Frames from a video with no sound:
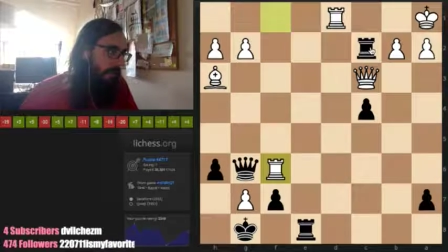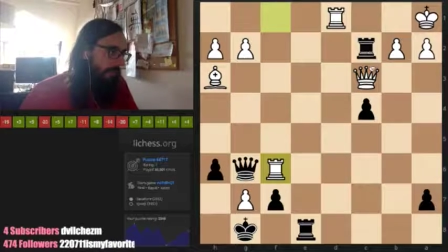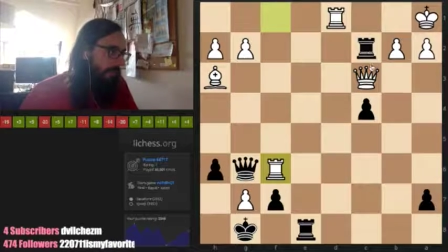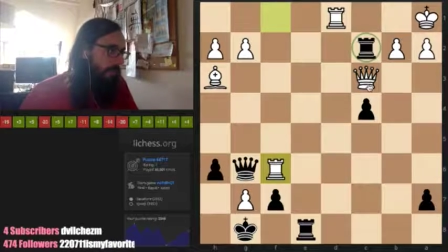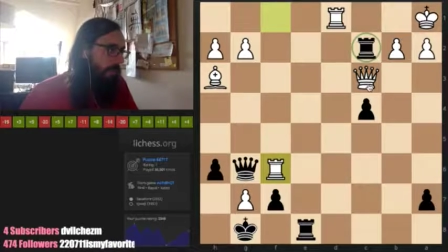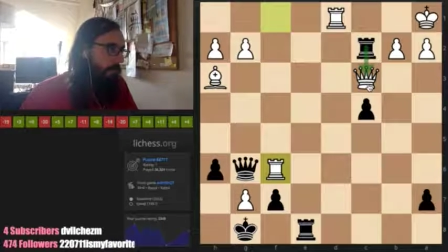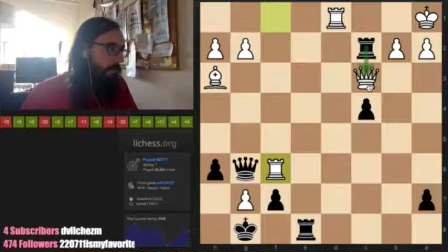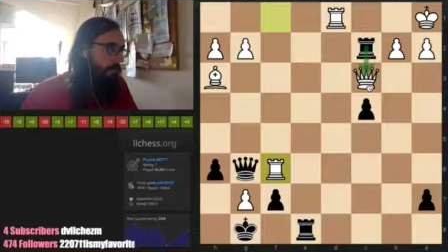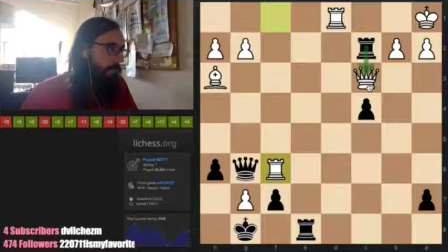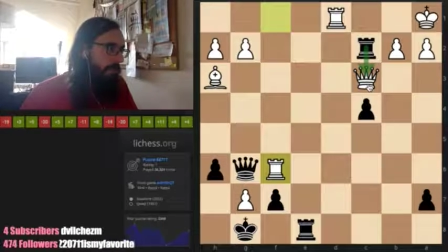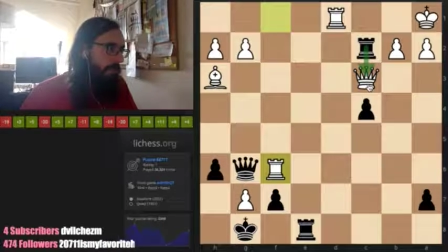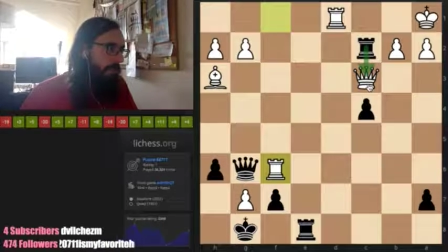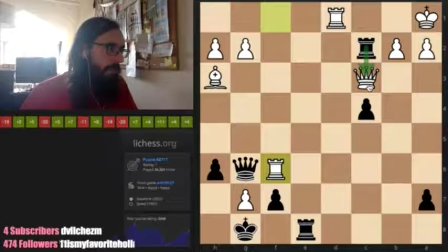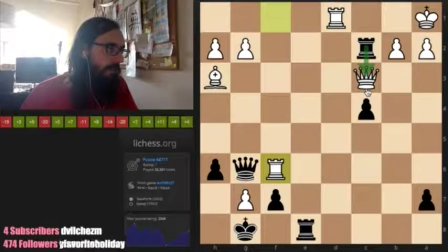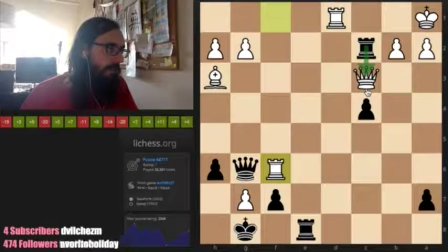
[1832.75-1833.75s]
So
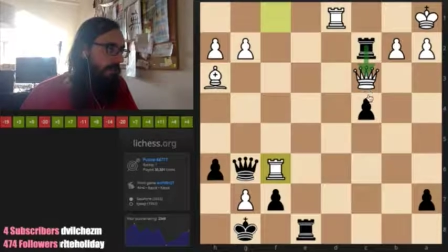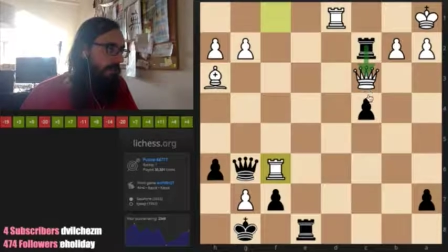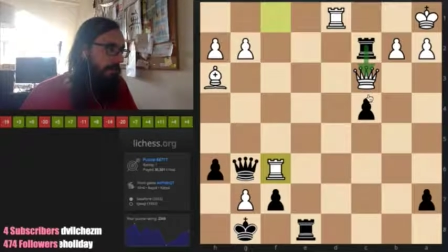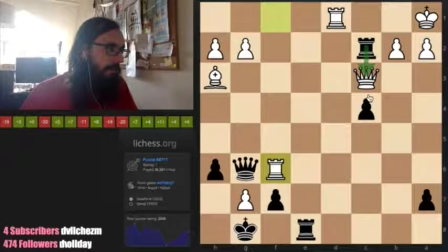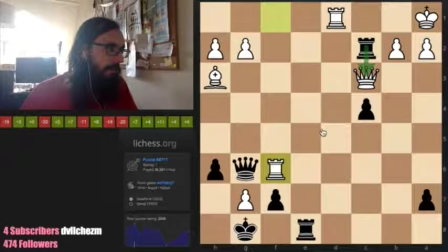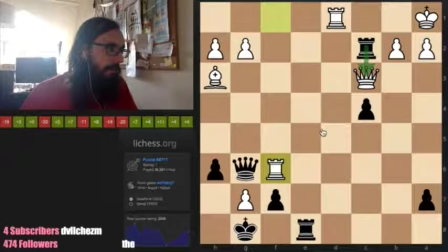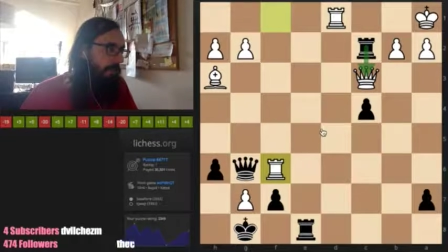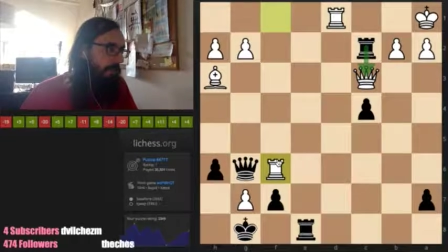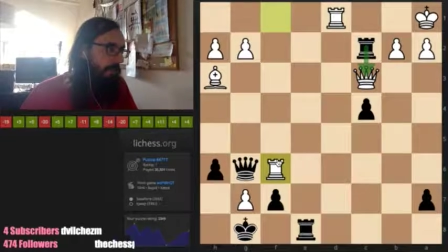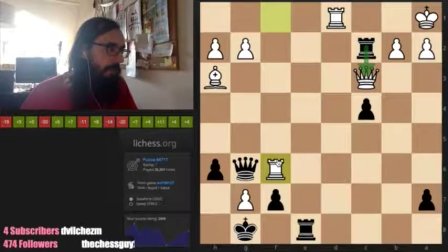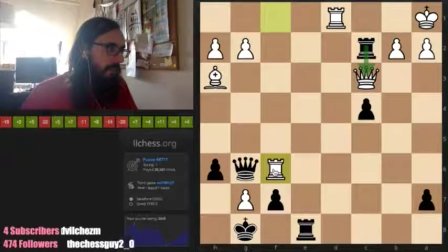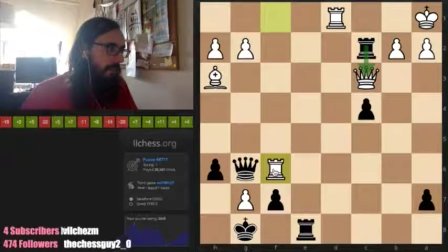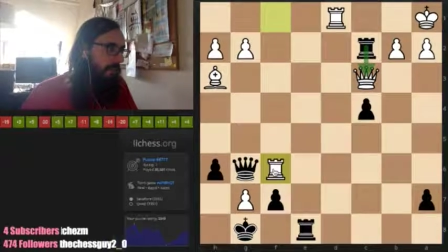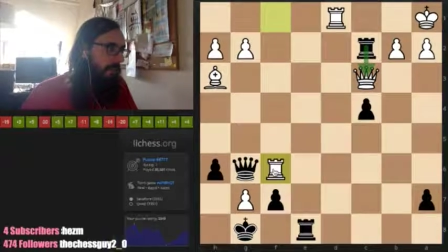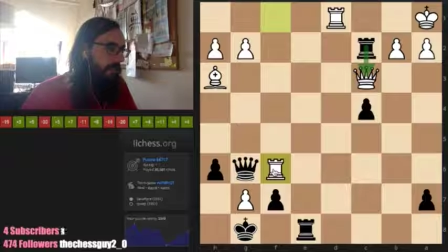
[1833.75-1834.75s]
rook takes c3,
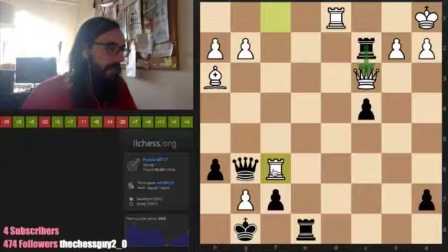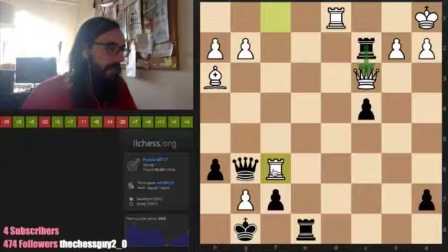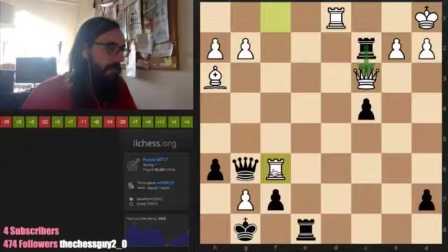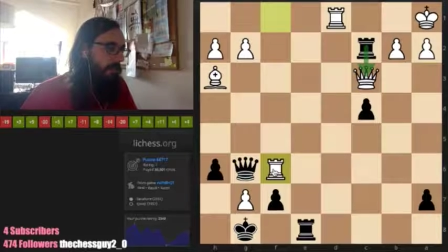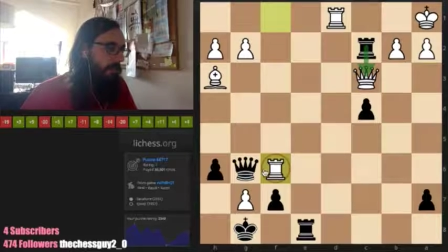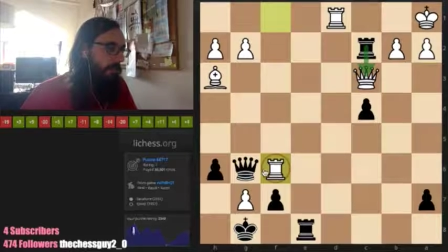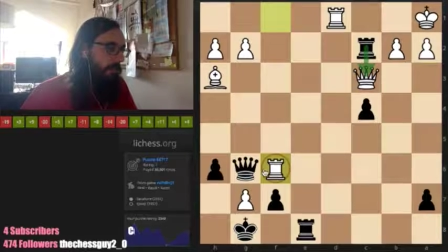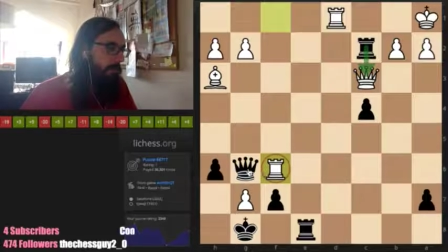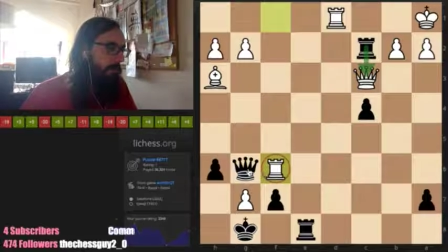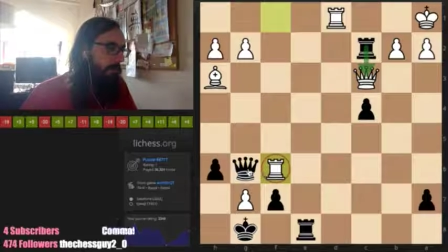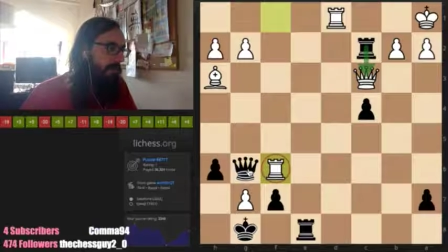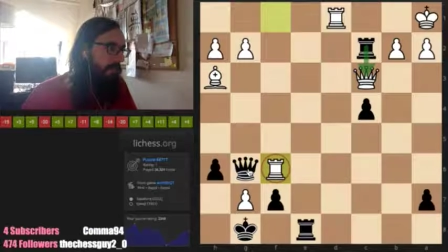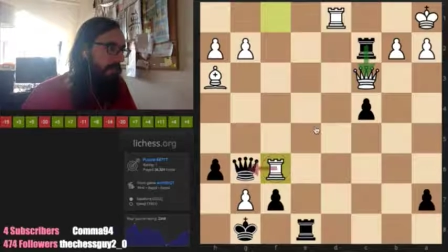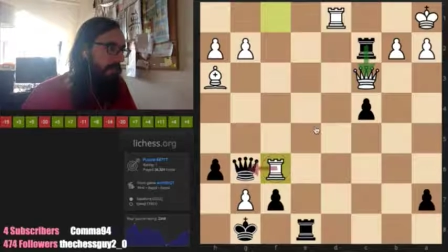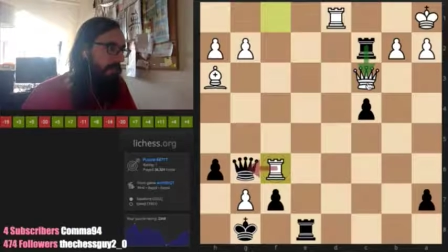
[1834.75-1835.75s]
rook
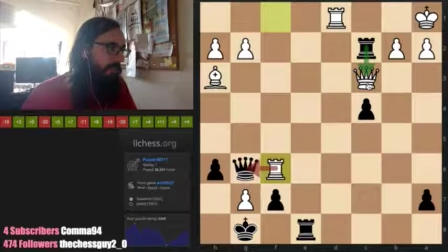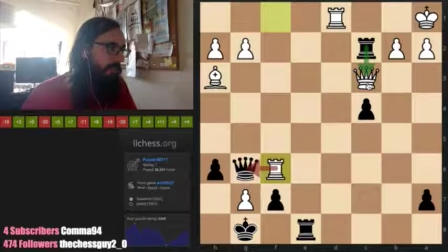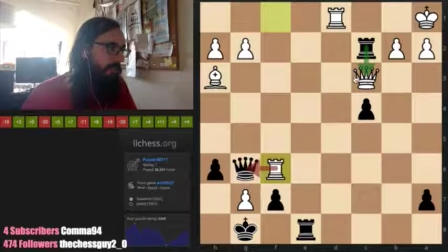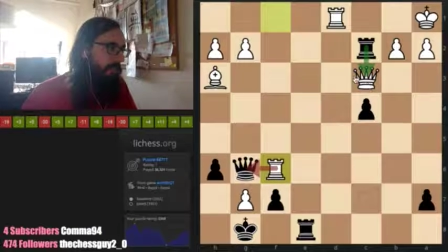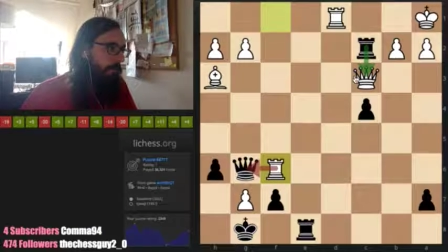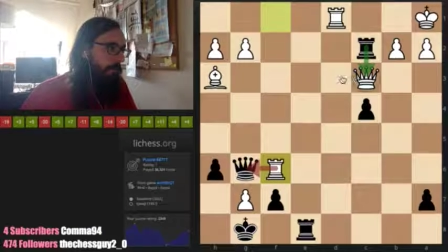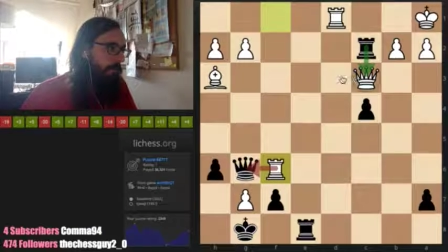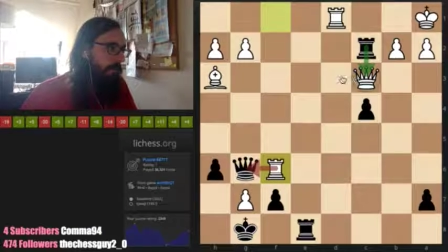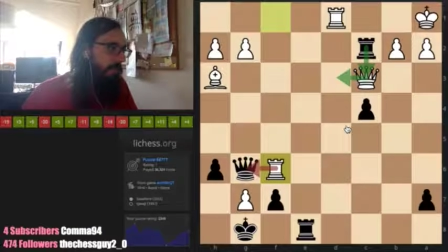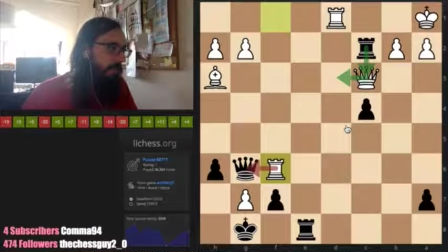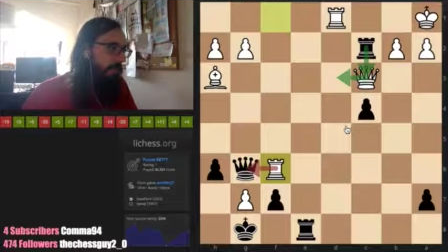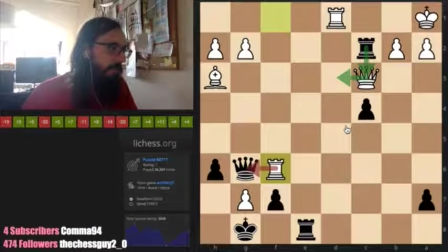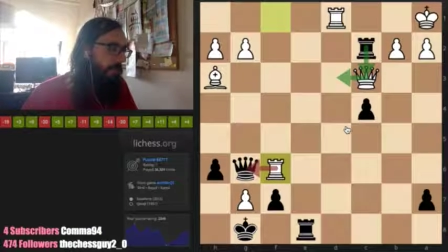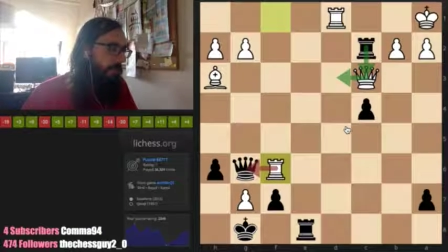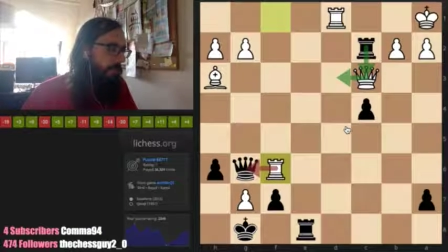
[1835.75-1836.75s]
takes g6, rook
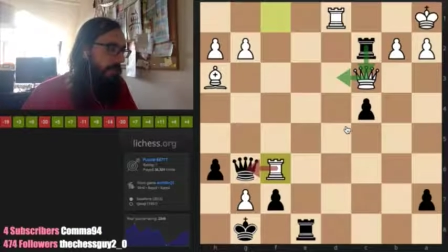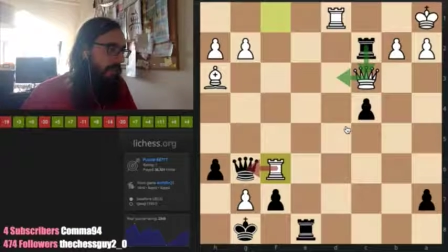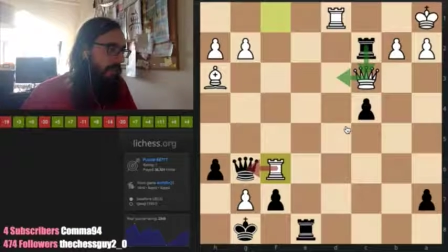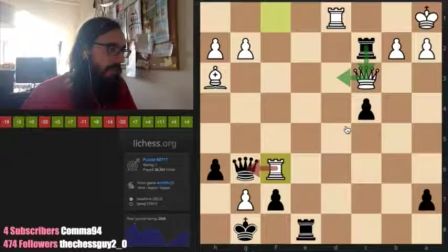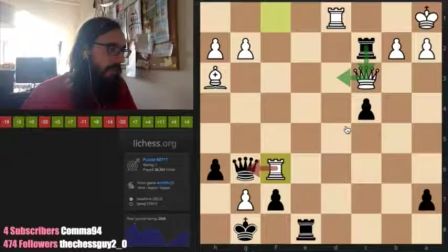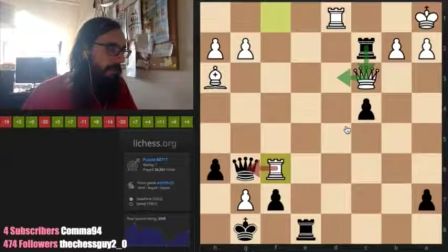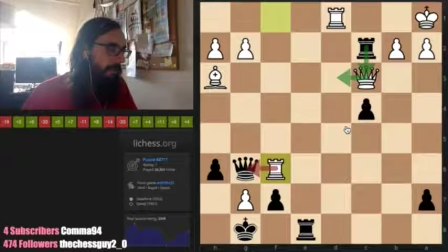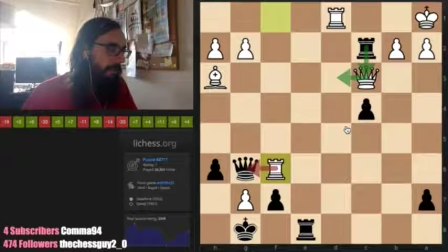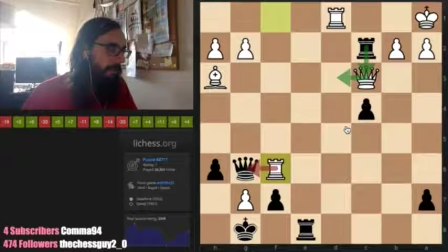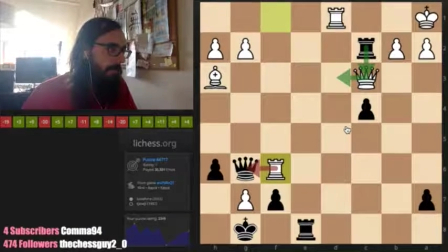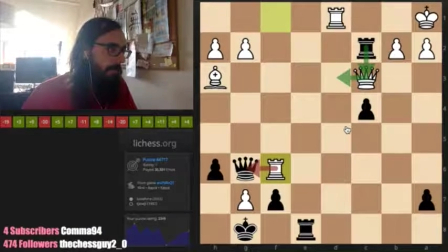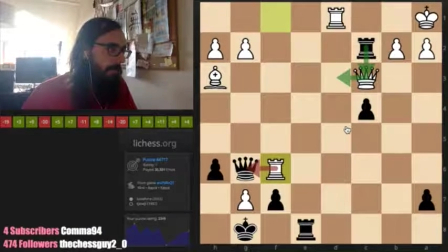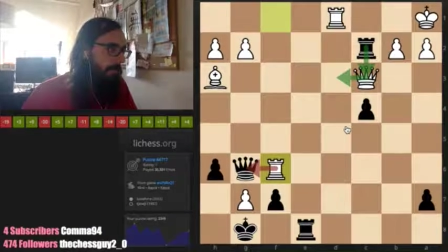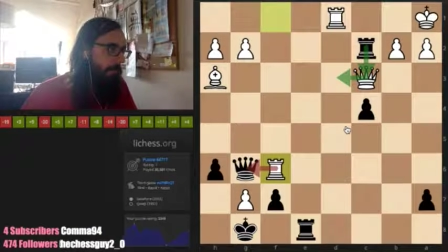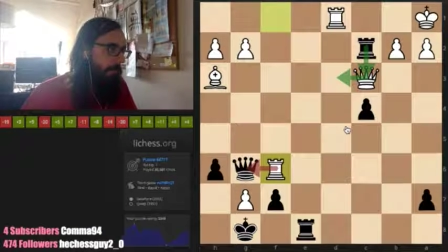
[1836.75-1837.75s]
d3. Yeah, that's a
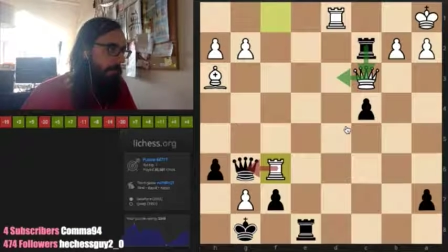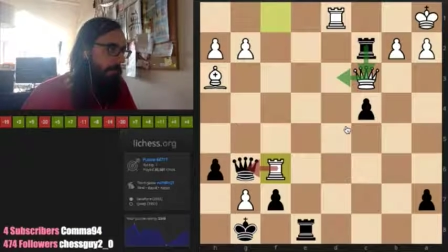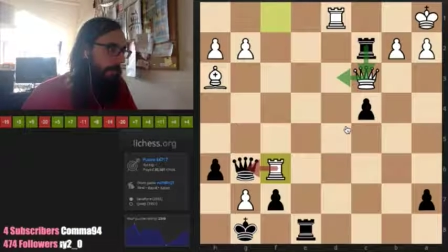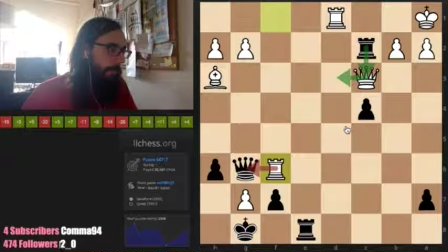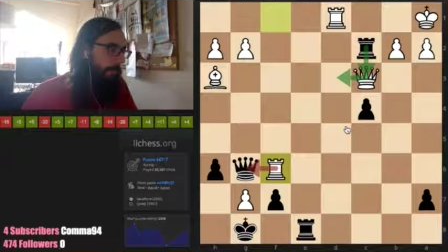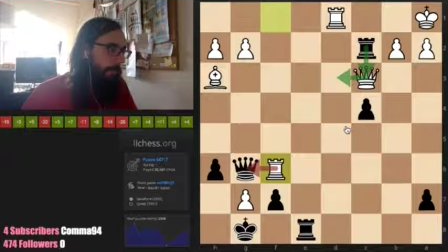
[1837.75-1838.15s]
beautiful move.